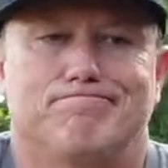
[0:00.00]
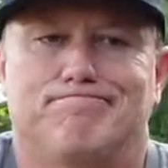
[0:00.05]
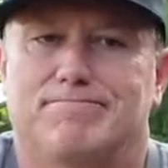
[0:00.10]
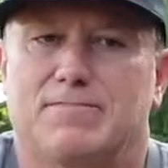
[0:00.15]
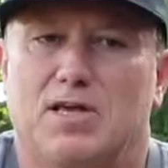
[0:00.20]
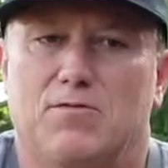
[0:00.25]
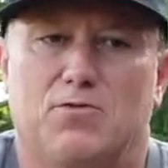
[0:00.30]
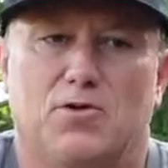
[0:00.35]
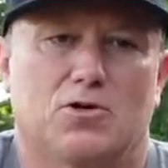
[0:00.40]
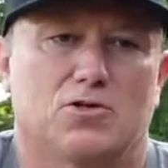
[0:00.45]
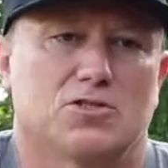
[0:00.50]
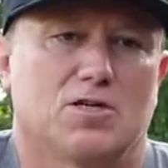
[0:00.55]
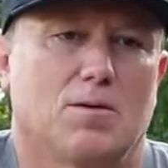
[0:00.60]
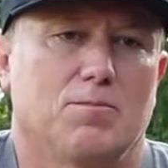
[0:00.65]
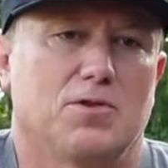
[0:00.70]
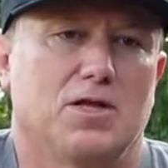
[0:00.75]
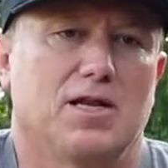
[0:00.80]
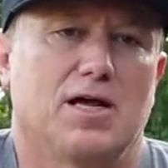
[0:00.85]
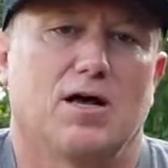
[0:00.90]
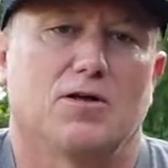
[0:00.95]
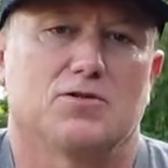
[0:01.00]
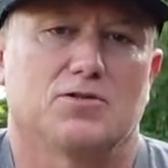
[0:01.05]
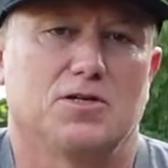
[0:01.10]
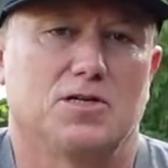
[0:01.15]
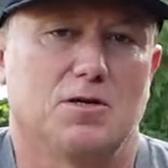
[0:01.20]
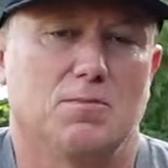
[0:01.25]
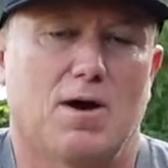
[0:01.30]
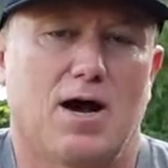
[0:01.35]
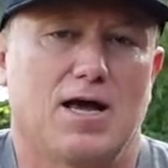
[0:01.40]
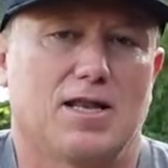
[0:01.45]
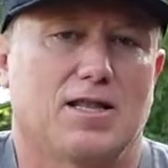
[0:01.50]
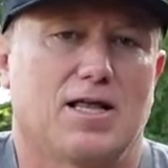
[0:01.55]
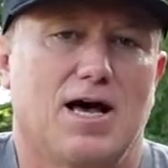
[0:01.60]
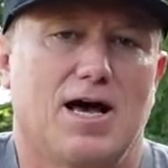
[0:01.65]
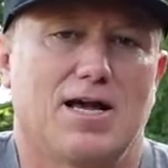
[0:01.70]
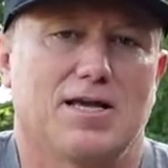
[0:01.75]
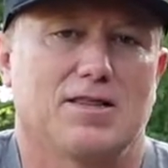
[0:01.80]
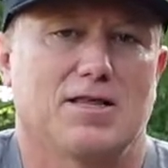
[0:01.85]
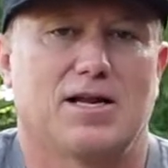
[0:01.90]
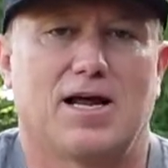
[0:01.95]
If there's something else that you might
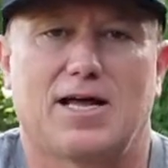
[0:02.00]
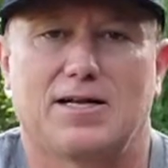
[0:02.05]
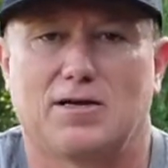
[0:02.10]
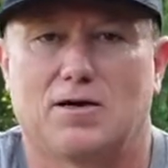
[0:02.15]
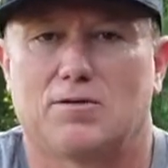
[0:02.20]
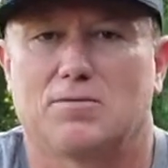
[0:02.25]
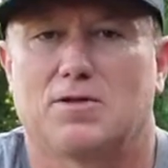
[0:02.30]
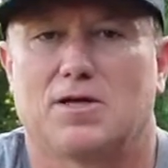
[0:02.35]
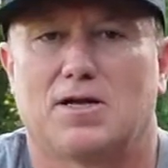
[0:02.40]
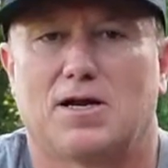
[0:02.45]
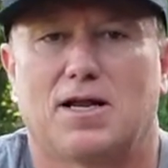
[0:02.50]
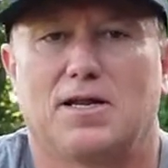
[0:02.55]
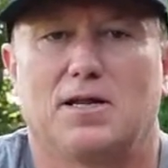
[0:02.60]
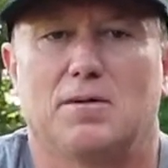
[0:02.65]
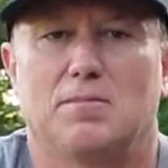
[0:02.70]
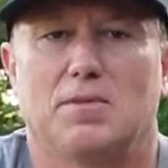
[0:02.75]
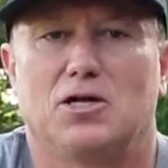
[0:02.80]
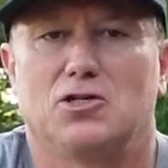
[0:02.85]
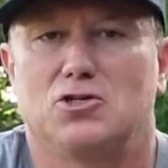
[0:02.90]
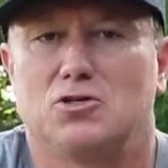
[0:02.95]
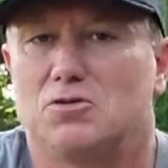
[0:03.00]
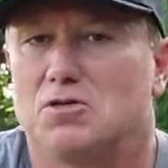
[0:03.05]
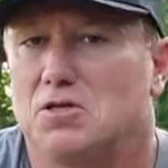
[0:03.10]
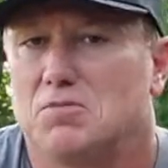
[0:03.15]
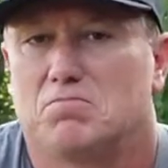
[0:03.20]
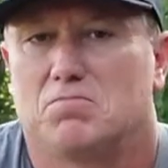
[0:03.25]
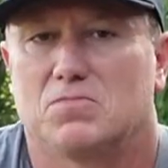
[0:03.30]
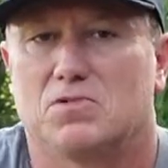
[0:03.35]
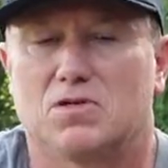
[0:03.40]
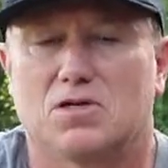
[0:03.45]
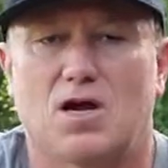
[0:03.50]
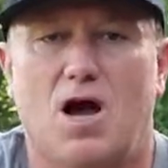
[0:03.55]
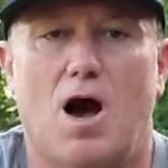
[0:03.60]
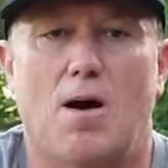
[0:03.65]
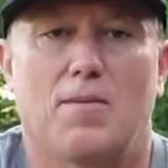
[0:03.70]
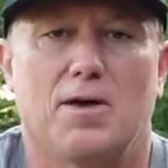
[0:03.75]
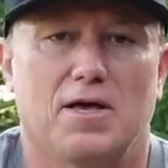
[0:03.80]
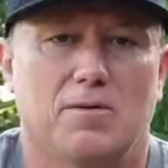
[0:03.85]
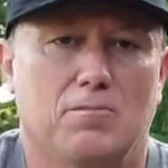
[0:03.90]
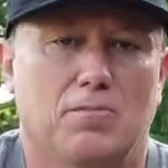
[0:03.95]
like that I didn't mention, then
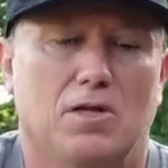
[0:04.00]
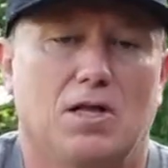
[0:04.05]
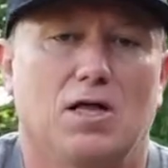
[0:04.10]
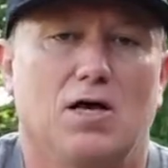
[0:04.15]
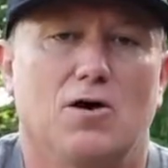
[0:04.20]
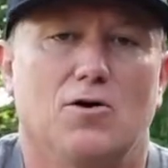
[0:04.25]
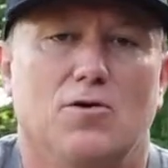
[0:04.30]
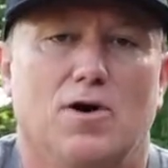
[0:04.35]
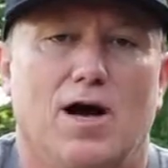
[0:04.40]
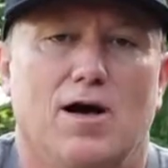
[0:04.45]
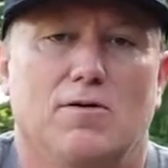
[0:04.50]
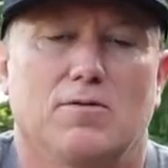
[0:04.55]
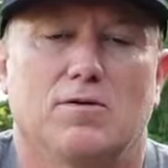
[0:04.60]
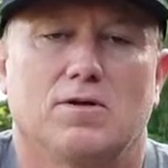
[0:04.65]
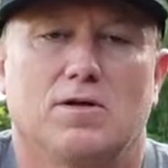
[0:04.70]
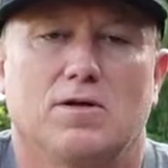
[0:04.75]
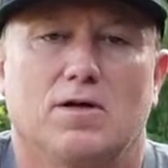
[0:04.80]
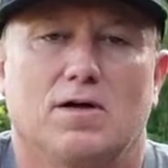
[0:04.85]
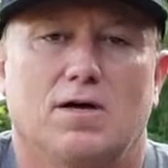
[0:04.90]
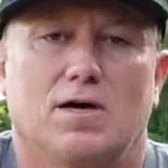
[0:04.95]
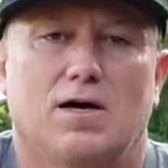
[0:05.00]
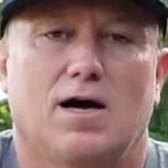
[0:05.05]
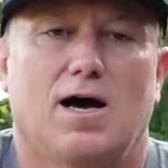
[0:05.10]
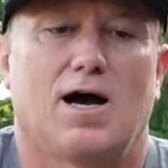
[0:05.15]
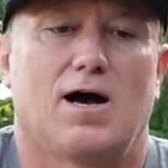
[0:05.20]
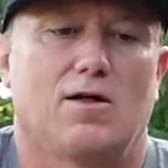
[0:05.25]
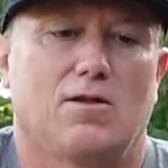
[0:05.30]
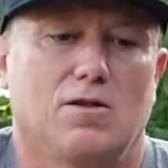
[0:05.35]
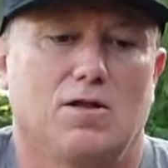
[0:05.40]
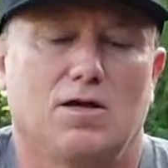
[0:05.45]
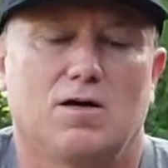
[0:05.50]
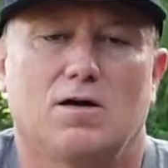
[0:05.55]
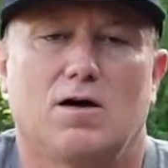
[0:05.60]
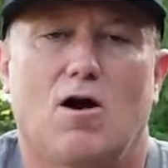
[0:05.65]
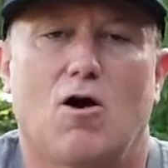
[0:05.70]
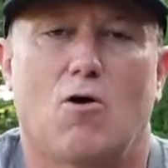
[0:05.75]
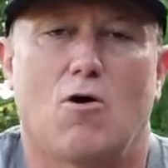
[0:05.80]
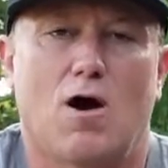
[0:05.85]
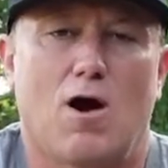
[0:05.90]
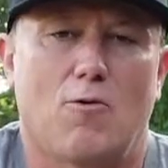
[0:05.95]
comment below. I'll
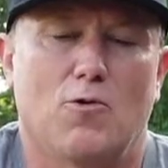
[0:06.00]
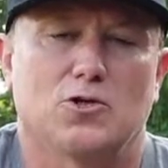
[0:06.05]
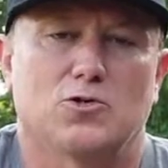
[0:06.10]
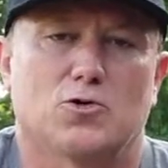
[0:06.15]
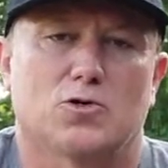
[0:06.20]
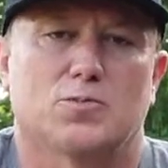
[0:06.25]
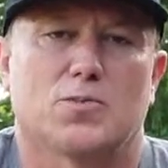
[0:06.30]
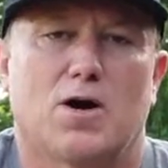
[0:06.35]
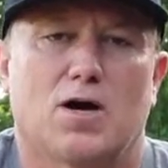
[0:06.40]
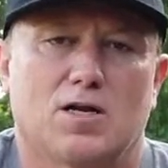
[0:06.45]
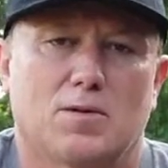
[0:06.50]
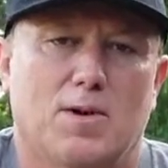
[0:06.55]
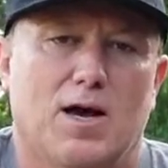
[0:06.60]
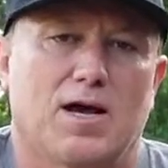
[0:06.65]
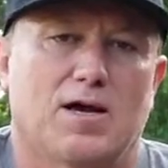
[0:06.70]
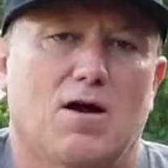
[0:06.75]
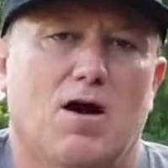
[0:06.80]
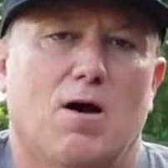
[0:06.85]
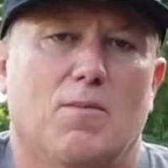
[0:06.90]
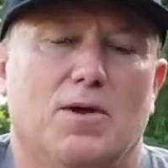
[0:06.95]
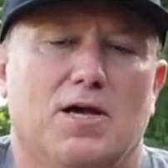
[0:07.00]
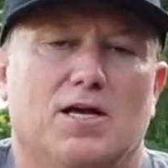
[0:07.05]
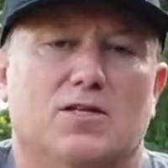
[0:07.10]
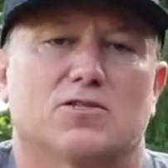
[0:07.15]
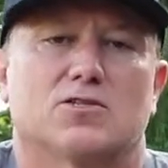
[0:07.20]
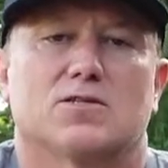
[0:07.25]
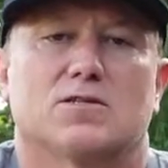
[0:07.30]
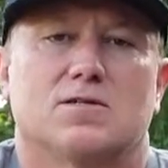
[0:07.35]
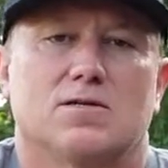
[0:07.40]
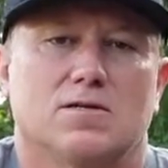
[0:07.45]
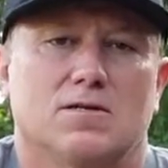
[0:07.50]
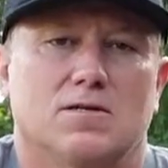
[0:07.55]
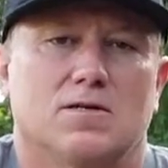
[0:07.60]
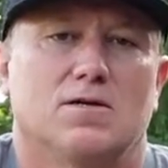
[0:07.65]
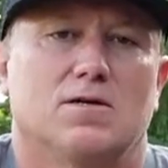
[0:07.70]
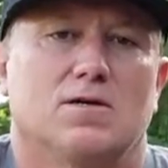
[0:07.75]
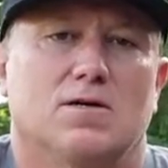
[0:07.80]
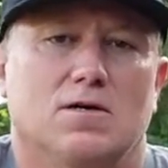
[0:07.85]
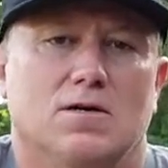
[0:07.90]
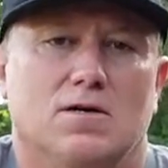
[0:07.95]
always respond to my comments.
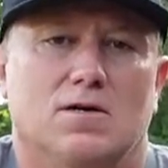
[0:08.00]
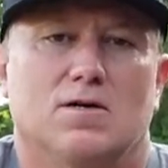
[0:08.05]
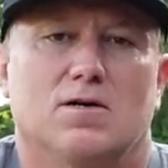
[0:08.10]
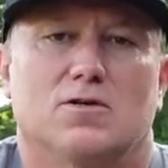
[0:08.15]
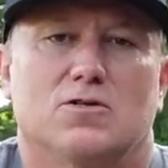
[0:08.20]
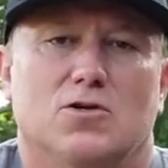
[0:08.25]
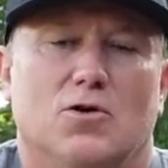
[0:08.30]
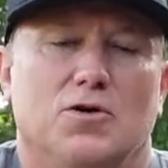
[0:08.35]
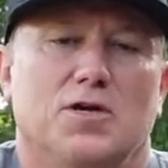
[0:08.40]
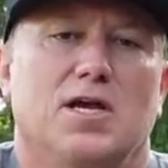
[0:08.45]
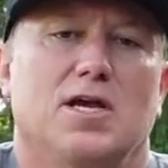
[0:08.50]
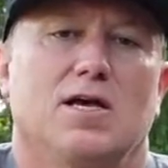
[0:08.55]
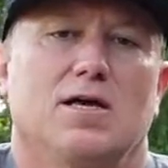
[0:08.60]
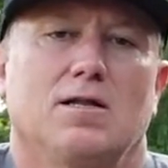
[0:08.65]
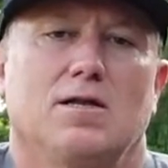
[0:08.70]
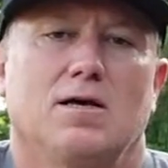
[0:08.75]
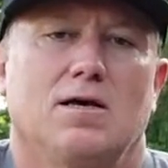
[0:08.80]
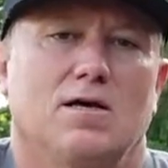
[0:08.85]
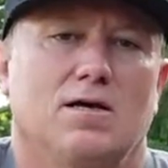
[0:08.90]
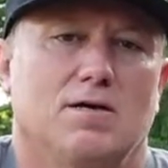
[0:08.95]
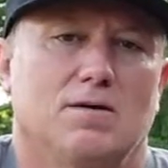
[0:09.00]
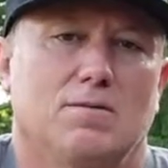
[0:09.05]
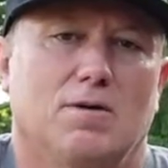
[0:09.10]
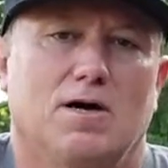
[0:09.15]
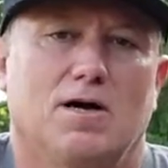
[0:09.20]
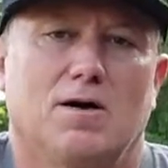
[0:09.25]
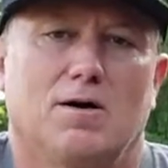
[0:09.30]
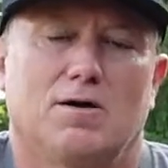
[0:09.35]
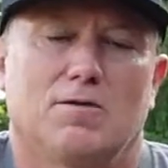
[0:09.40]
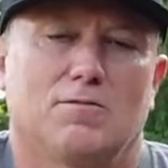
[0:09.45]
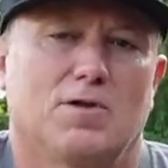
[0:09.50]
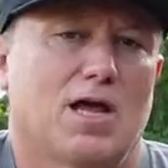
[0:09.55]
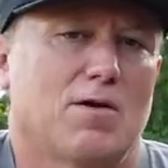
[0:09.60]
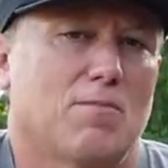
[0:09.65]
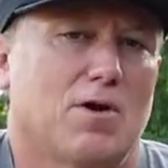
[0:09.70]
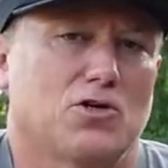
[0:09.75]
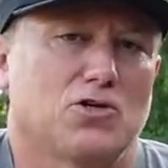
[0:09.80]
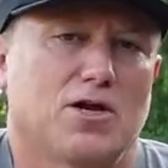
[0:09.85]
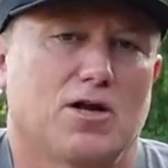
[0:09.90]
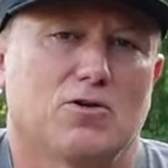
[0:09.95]
So again, the name of
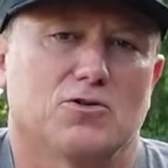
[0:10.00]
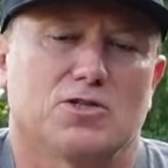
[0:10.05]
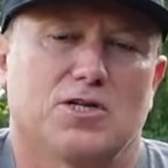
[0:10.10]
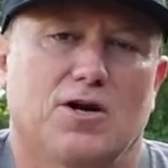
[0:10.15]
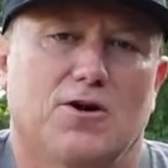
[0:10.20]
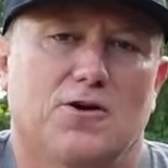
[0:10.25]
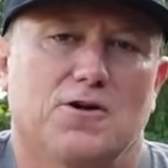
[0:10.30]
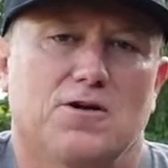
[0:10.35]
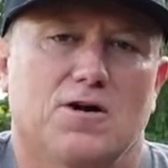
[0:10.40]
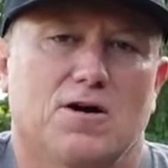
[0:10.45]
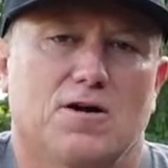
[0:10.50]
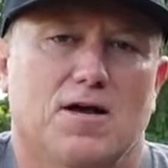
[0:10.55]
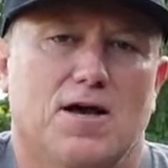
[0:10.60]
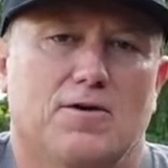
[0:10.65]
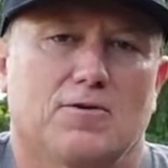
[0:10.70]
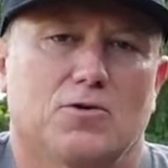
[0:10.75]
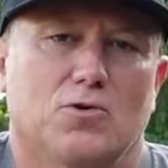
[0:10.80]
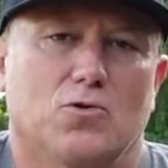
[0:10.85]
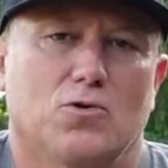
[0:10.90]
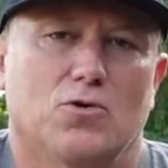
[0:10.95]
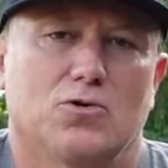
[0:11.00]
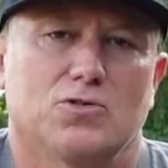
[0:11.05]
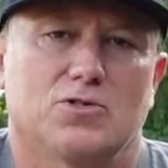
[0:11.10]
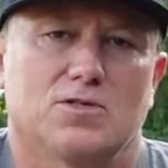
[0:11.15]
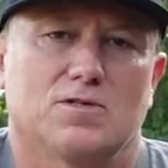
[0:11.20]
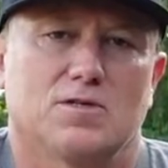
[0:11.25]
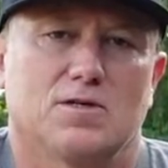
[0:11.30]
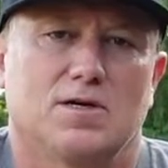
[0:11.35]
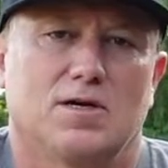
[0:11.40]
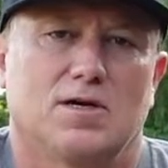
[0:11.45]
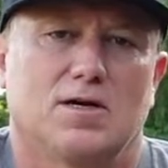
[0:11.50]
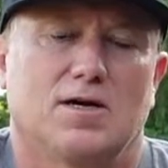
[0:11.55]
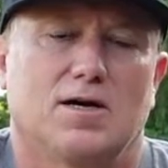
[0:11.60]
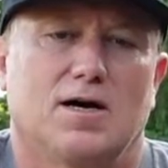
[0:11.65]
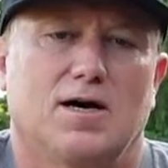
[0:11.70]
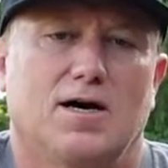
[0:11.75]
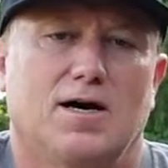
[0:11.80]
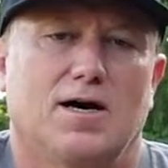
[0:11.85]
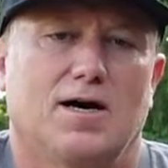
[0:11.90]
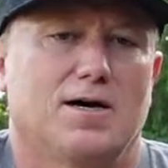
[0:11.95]
my channel is Terry Young Outdoors.
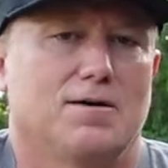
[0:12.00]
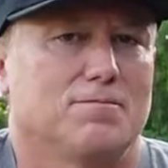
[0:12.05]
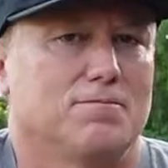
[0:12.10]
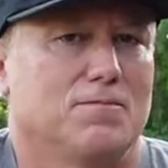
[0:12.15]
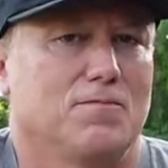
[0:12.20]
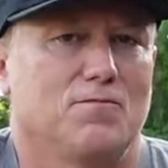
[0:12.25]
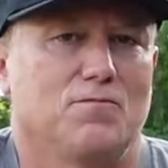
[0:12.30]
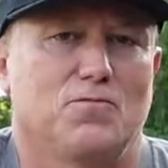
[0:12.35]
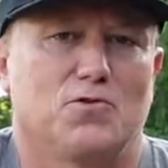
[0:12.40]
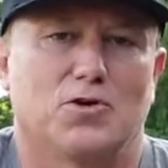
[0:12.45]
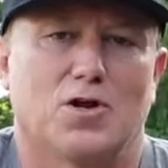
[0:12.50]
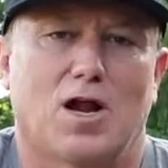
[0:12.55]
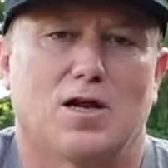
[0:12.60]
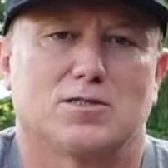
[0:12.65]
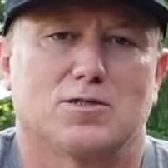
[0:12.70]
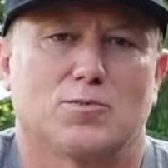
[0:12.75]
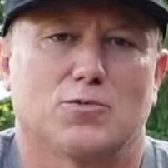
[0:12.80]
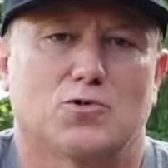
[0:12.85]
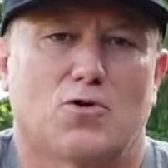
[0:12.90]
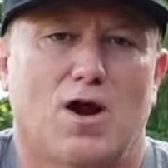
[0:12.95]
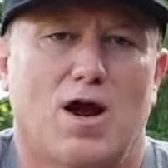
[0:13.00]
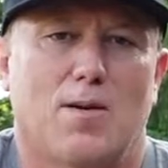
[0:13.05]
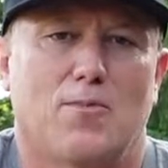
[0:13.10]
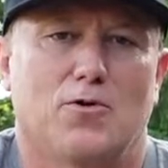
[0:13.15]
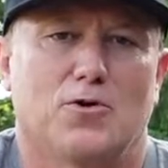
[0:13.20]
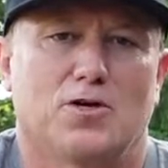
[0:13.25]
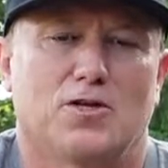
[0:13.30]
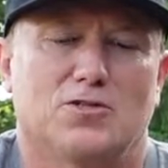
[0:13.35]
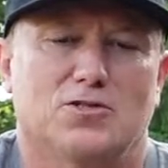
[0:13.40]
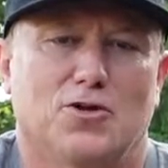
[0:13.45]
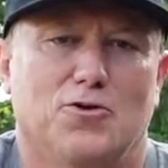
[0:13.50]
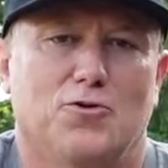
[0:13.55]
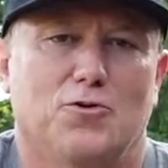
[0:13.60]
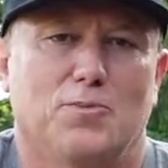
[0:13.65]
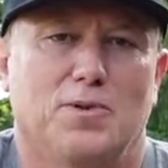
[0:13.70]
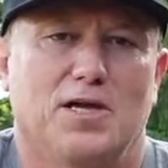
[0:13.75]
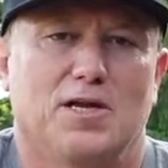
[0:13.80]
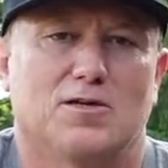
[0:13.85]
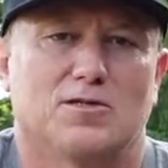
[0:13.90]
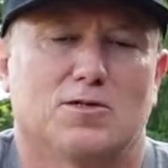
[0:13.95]
If you're not a subscriber, consider
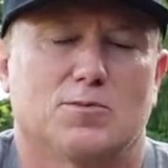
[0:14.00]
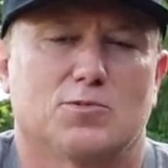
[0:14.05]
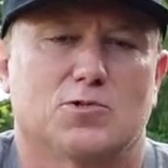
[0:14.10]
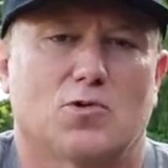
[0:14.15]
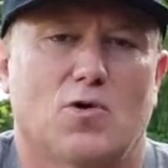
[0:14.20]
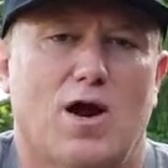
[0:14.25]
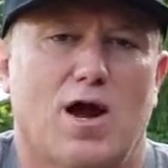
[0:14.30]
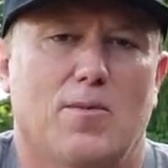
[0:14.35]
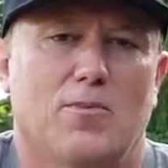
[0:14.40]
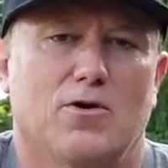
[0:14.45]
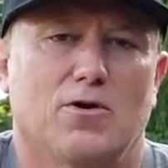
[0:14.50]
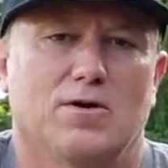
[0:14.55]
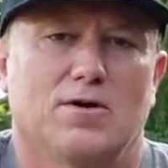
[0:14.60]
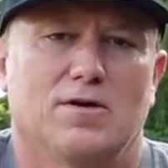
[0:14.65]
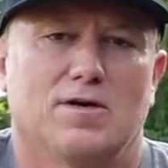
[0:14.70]
being a subscriber.